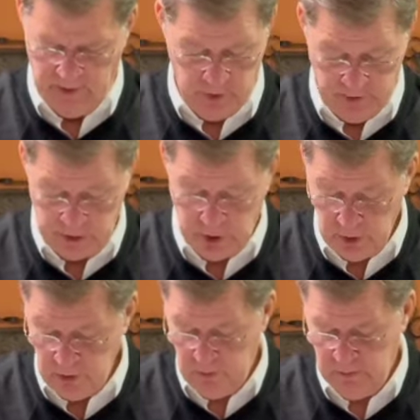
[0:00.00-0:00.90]

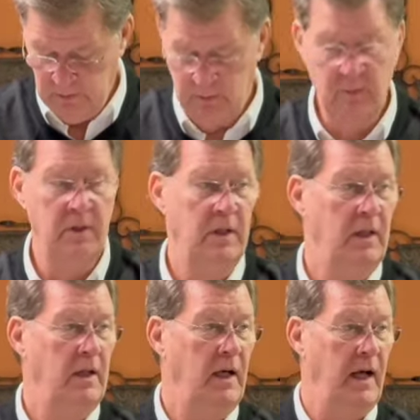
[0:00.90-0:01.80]
32,
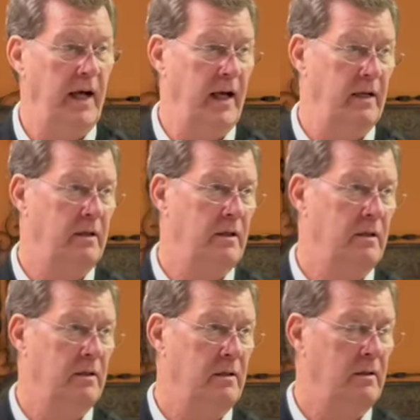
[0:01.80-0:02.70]
and
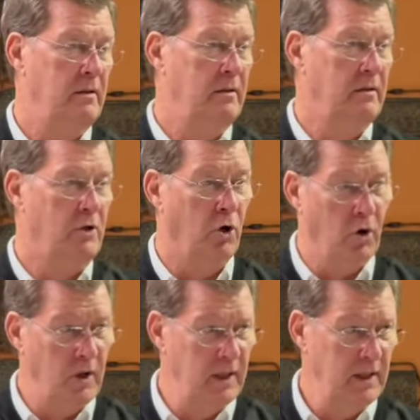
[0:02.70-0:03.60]

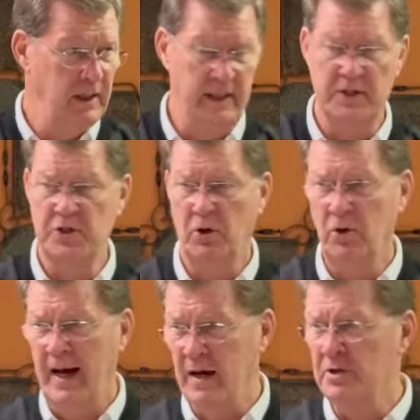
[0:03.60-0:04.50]
Korah and his
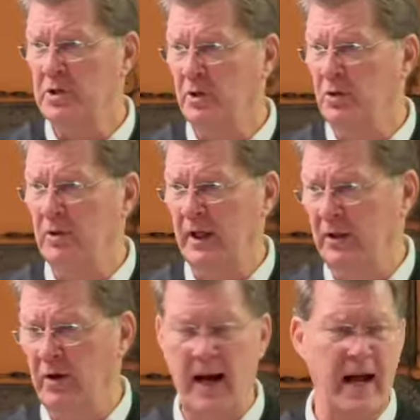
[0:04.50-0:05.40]
whole household and
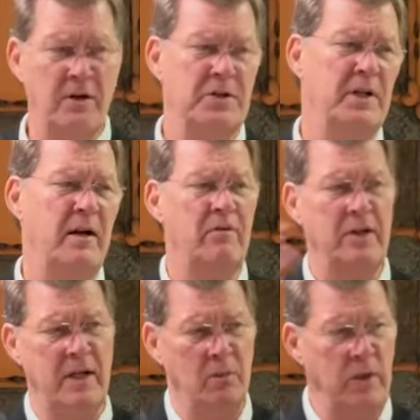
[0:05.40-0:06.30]
their house and
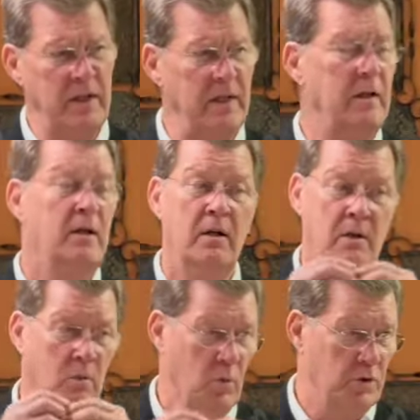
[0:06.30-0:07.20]
everything with it
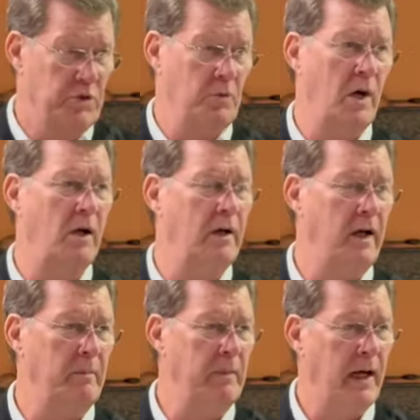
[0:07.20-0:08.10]
were swallowed
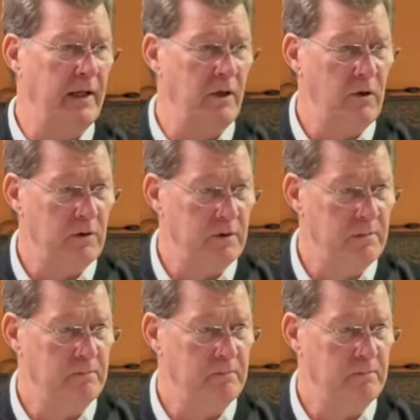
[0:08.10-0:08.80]
up by the earth.